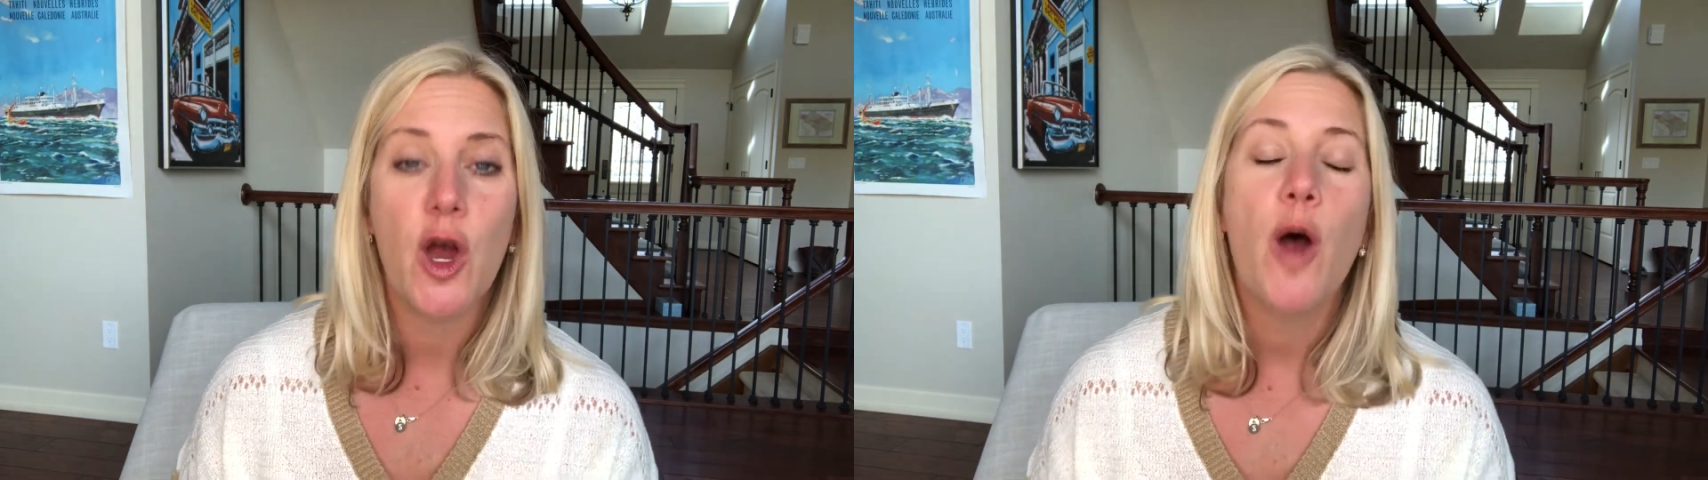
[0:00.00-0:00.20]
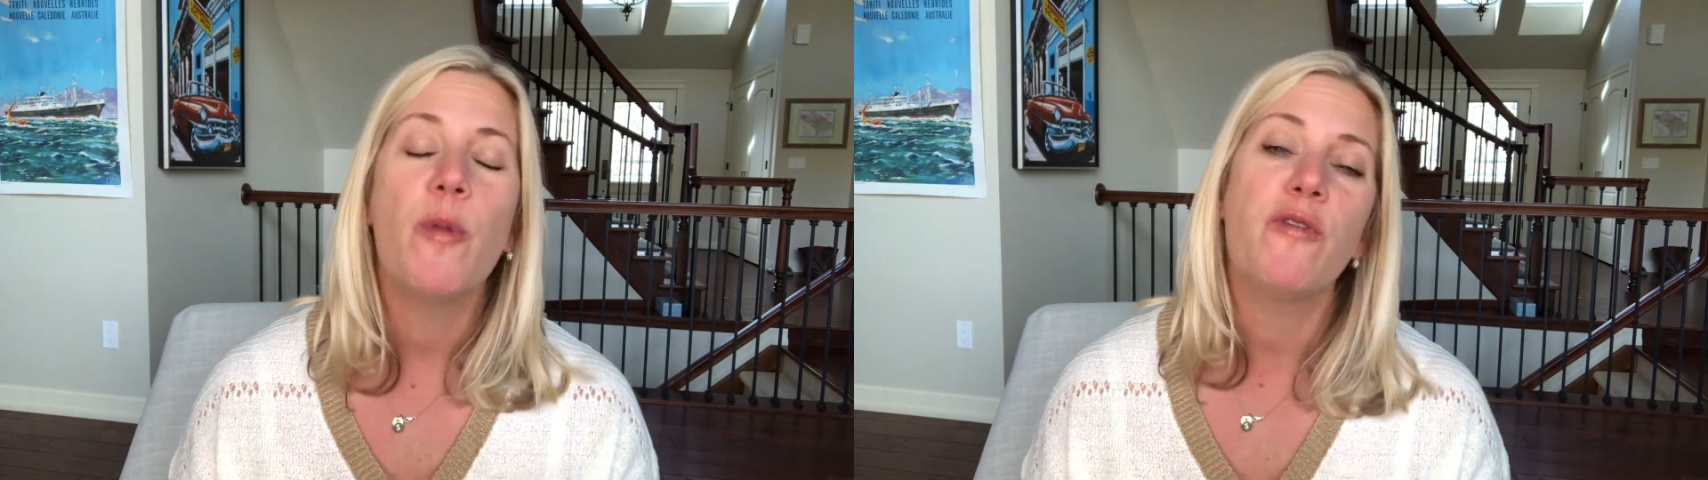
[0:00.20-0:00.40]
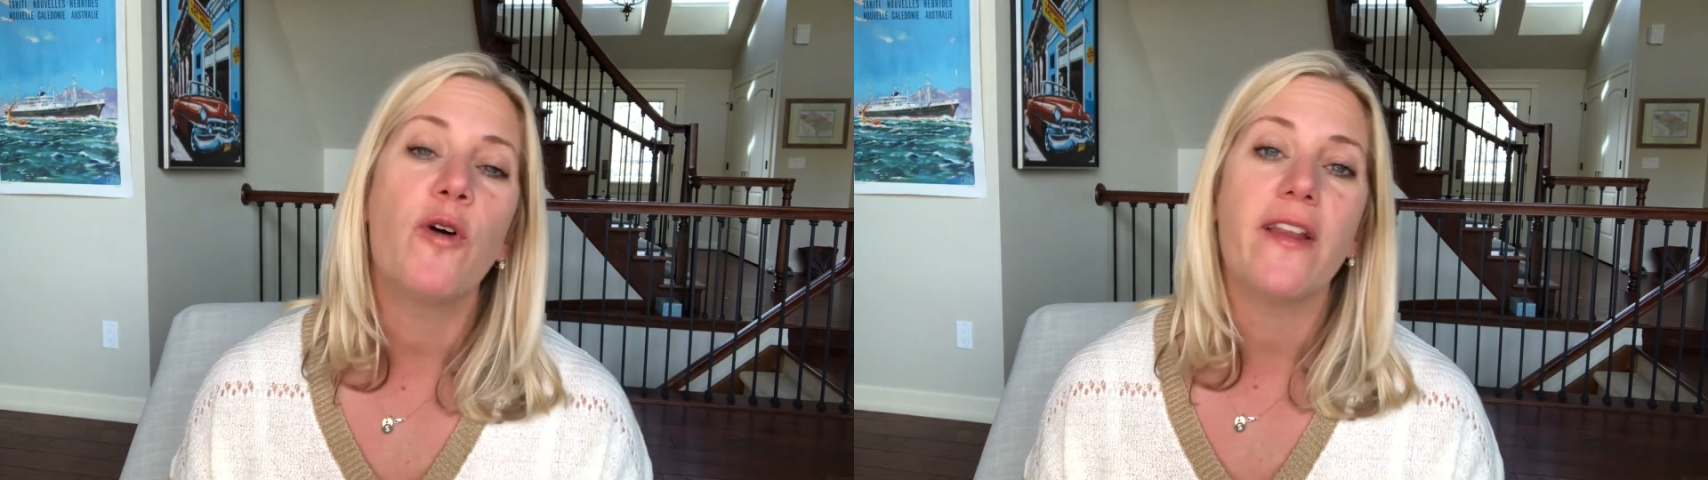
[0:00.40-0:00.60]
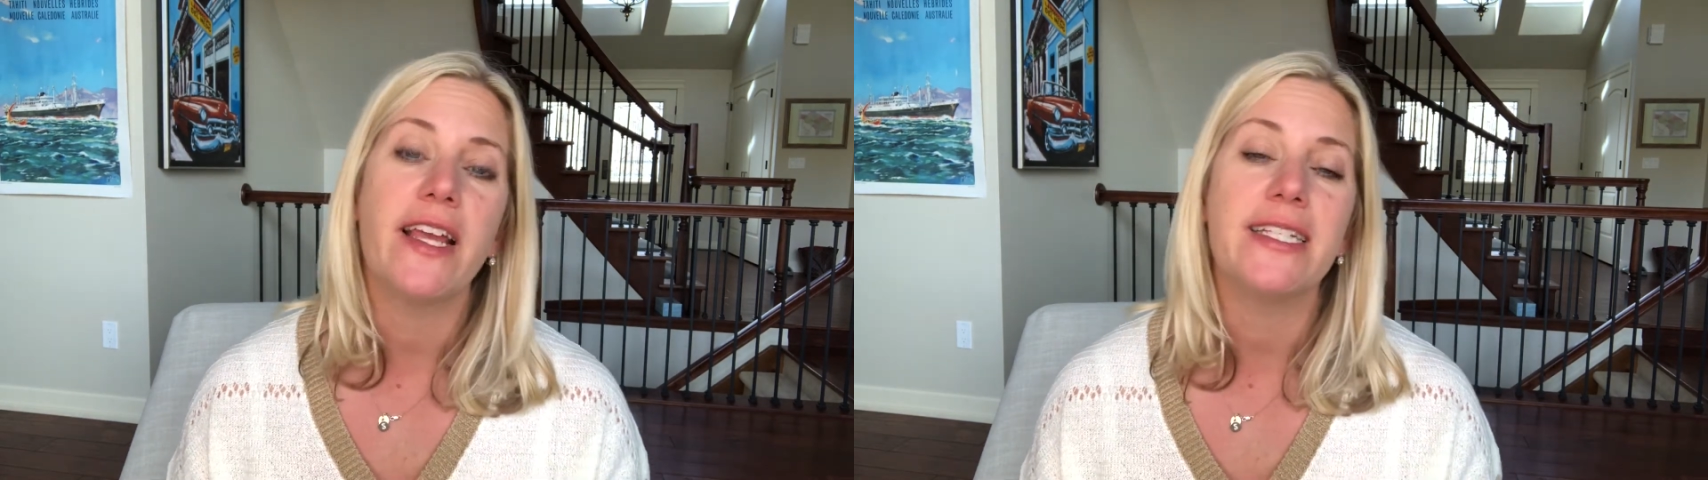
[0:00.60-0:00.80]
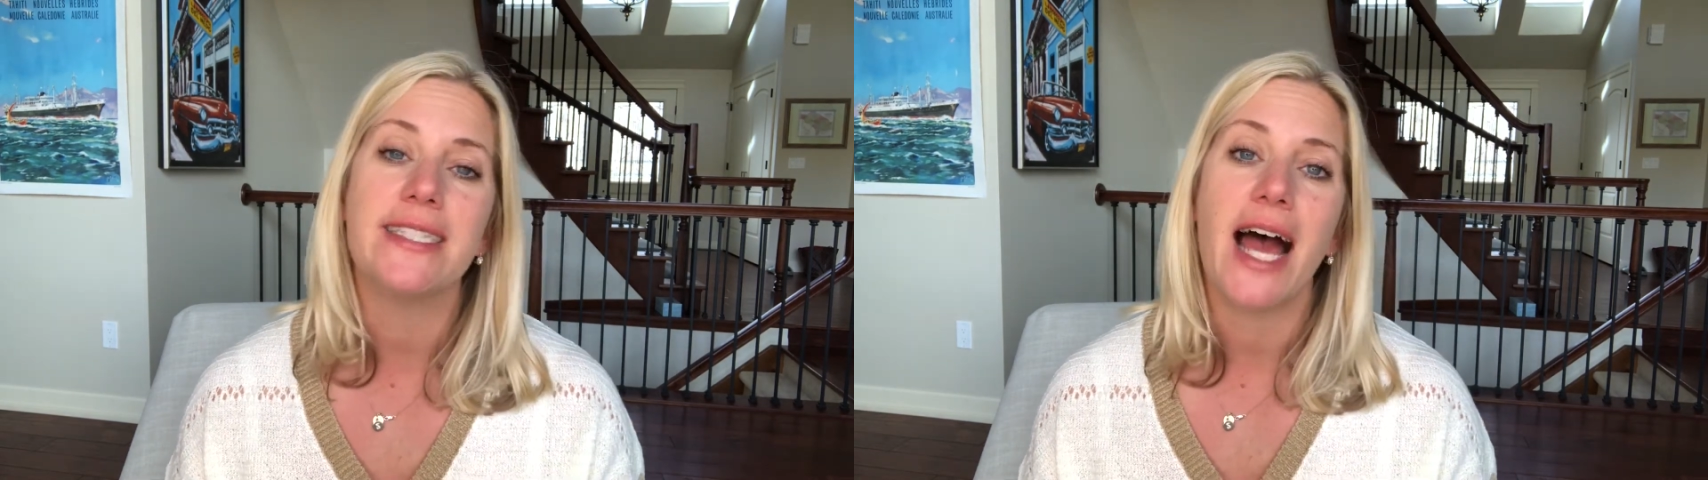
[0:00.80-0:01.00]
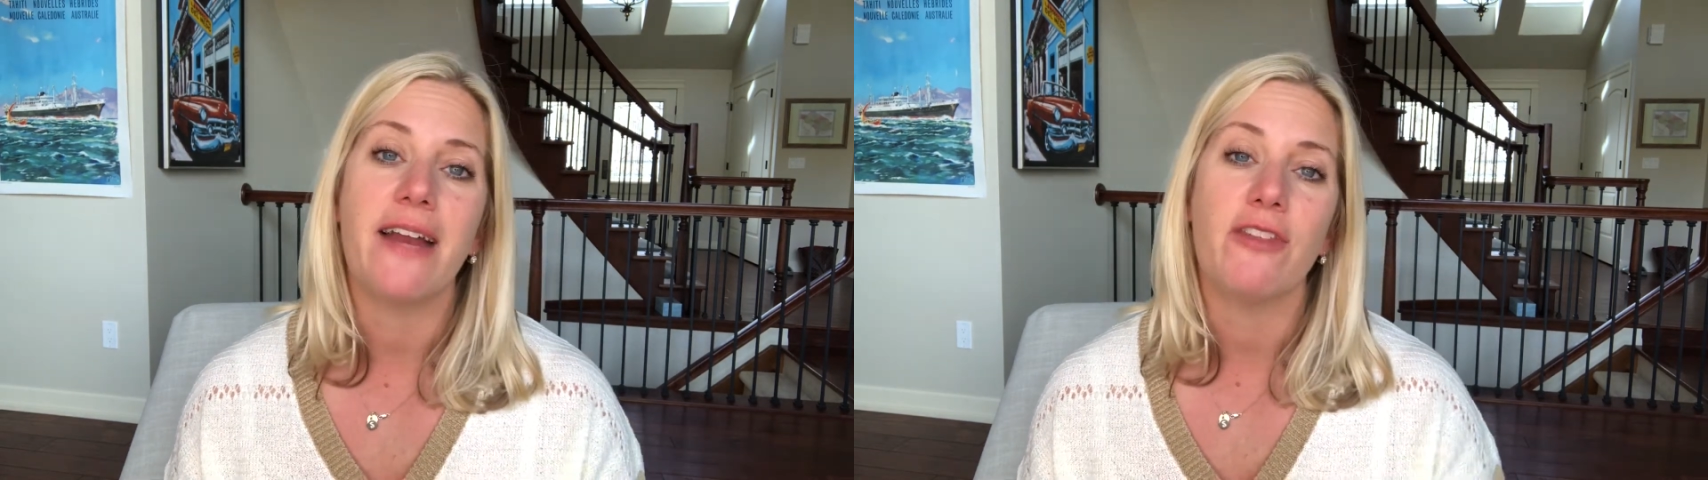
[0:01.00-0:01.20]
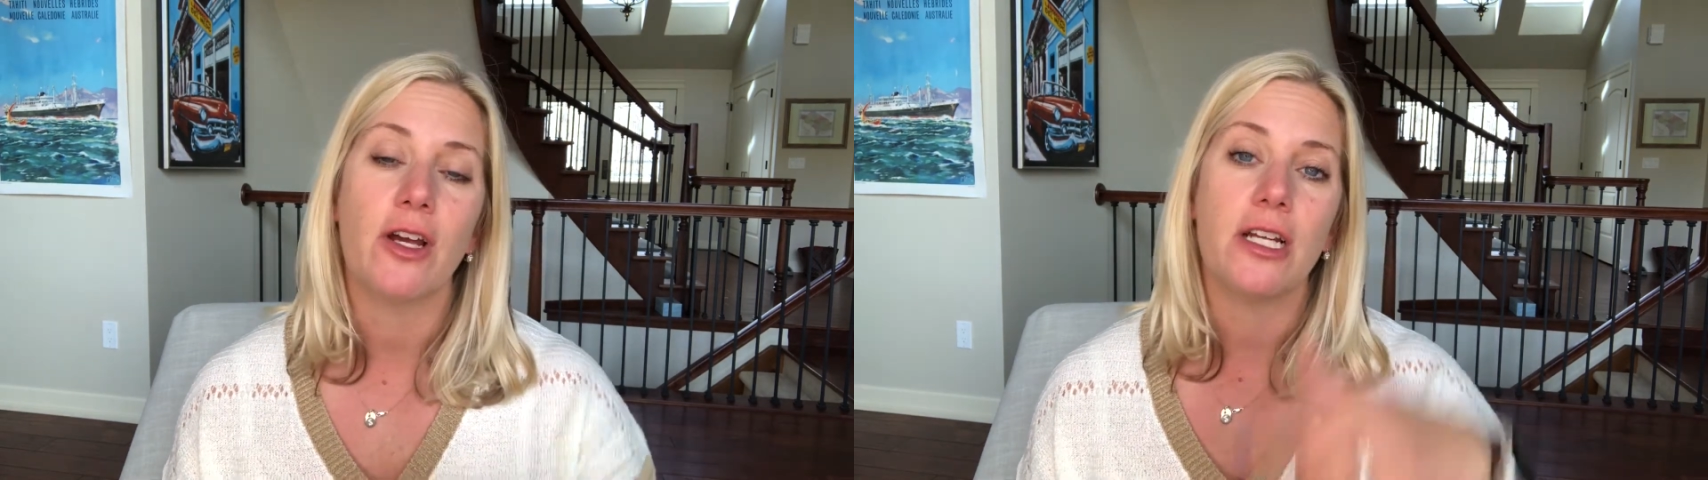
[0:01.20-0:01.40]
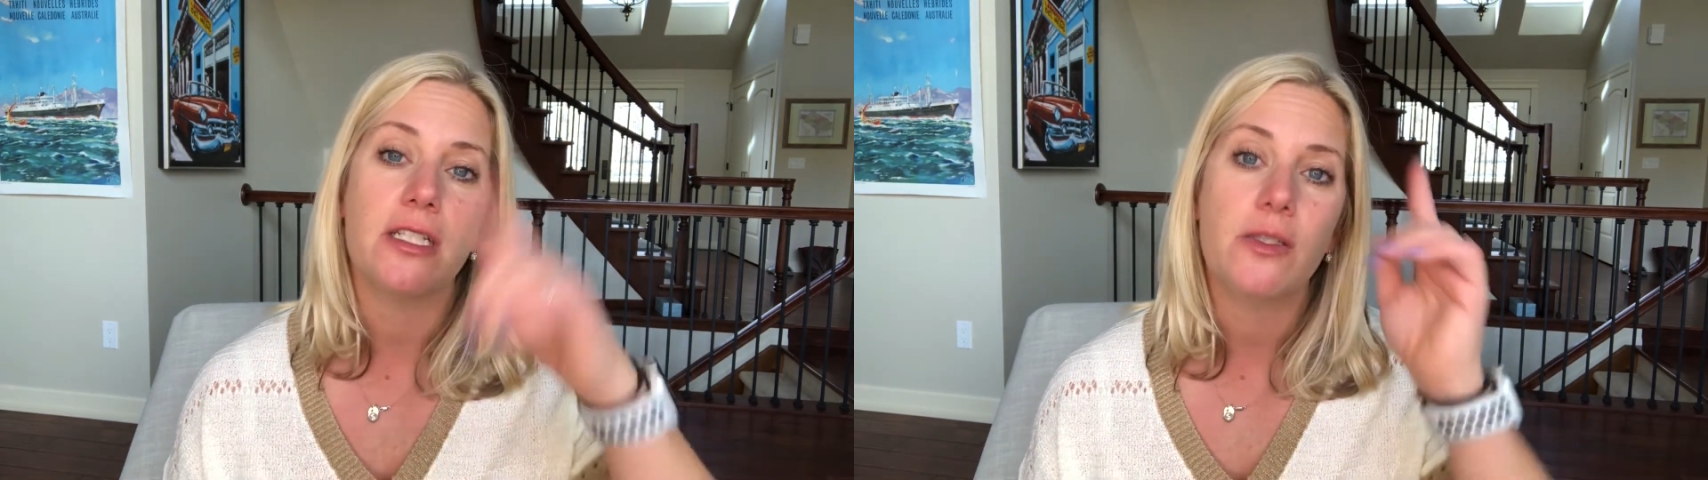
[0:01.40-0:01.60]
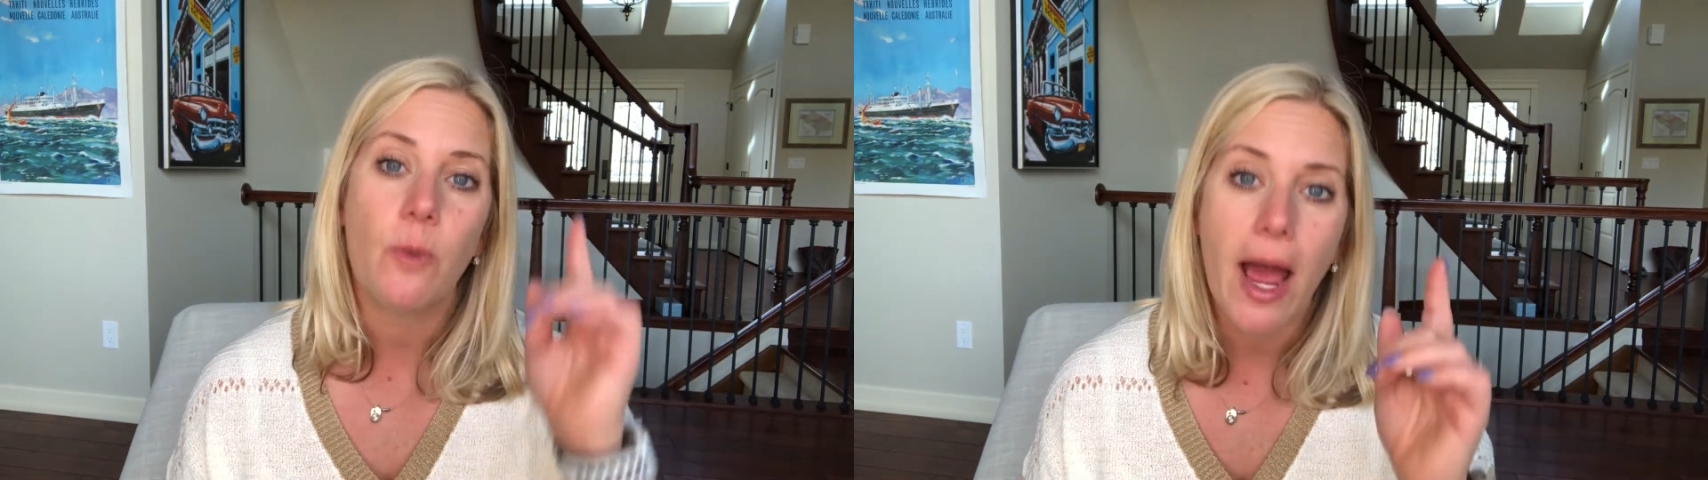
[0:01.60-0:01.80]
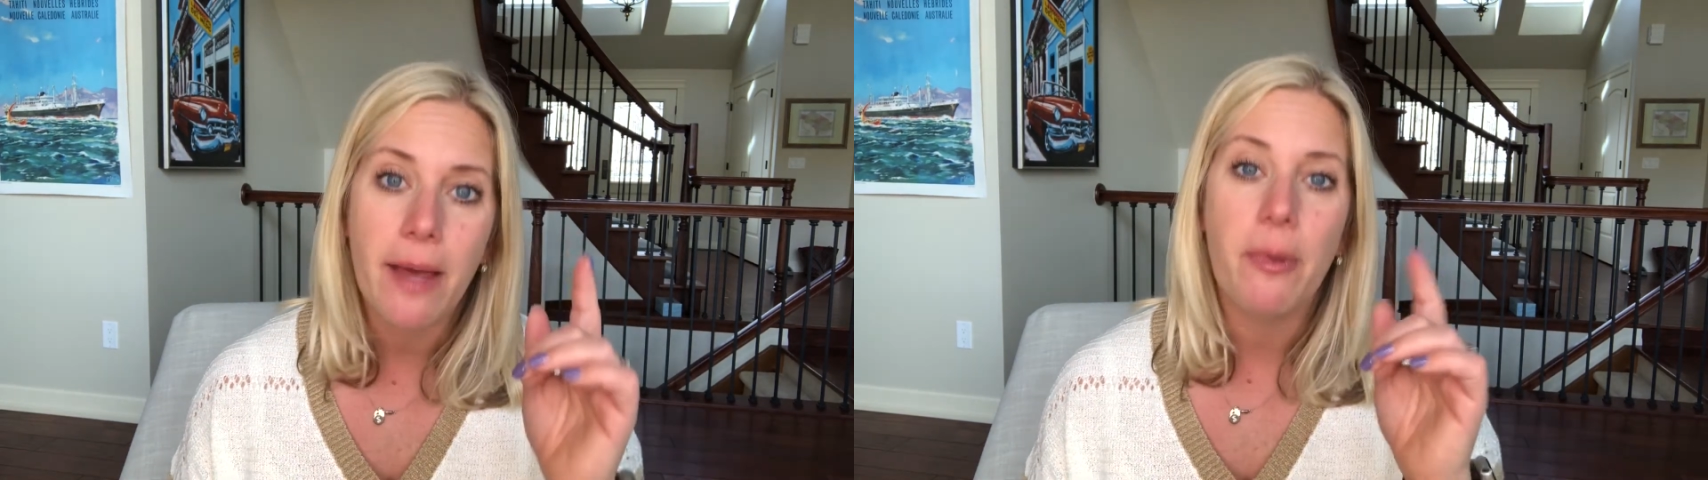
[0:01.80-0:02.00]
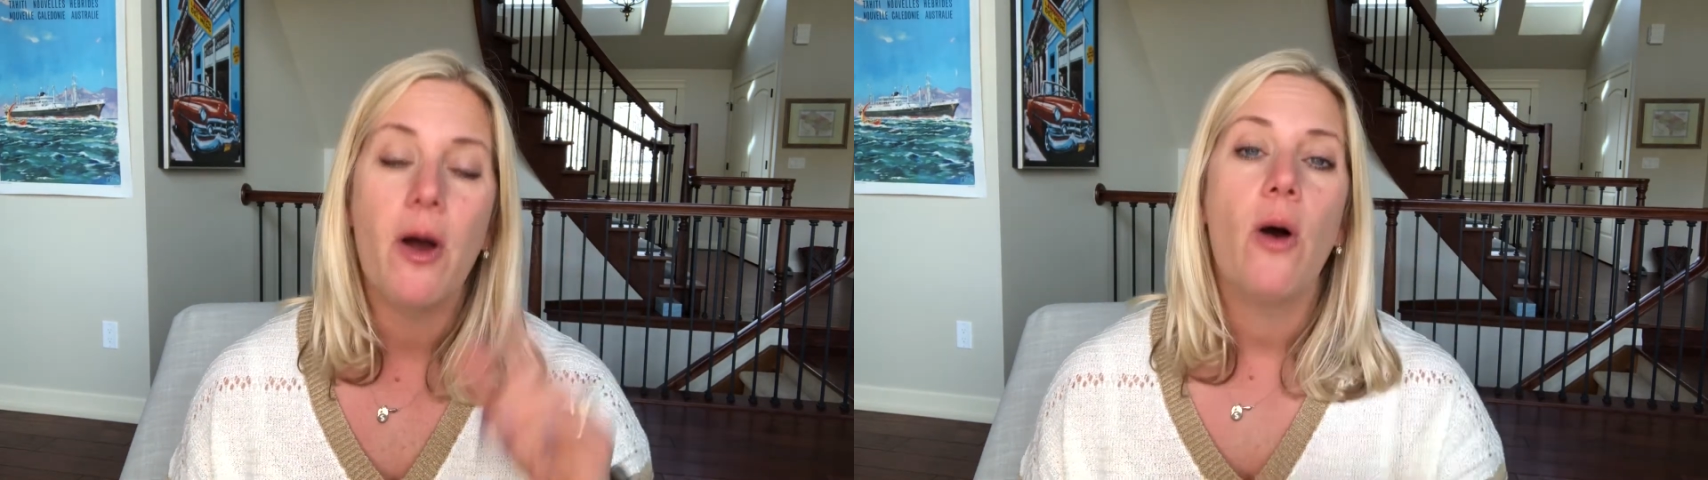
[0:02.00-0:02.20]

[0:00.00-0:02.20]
before they decide if they're going to swipe